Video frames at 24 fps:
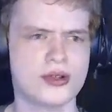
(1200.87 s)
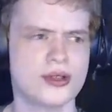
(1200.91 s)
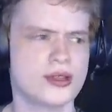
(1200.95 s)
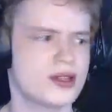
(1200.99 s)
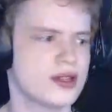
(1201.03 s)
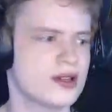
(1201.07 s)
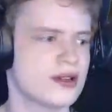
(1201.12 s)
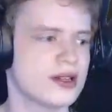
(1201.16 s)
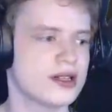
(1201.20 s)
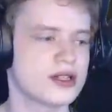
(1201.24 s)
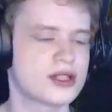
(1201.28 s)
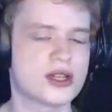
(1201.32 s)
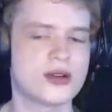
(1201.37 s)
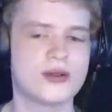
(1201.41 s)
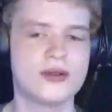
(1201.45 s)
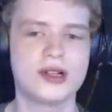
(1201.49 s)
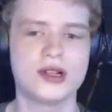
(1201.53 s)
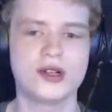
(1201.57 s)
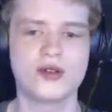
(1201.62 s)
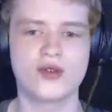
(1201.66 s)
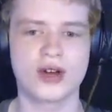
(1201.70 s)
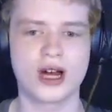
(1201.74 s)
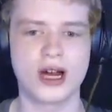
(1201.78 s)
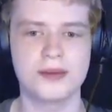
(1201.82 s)
let's go and
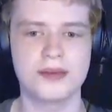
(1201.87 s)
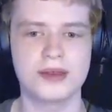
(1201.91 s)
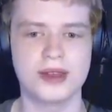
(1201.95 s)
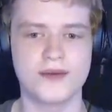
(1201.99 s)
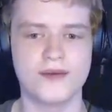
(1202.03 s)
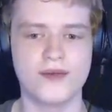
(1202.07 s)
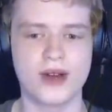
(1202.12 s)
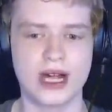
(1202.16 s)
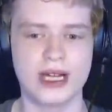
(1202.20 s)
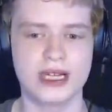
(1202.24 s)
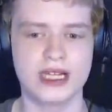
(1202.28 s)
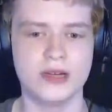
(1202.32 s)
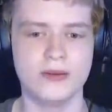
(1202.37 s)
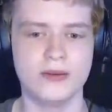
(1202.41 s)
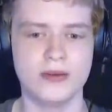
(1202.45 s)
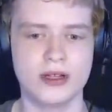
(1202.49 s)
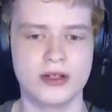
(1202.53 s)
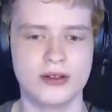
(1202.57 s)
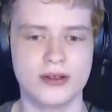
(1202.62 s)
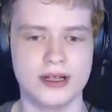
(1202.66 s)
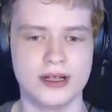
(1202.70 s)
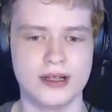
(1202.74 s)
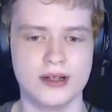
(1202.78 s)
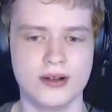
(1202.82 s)
grab the vacuum
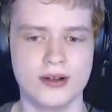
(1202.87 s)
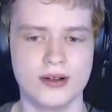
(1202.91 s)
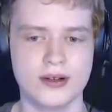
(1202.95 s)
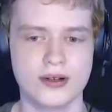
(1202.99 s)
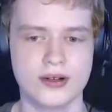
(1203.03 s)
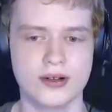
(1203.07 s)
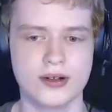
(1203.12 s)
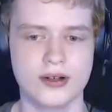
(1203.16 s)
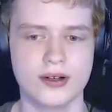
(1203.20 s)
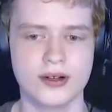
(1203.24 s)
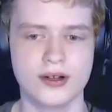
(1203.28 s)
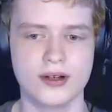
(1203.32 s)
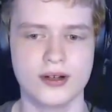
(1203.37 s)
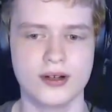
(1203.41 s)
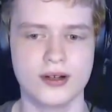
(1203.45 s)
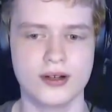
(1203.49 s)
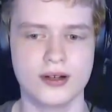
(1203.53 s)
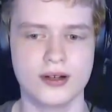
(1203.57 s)
cleaner.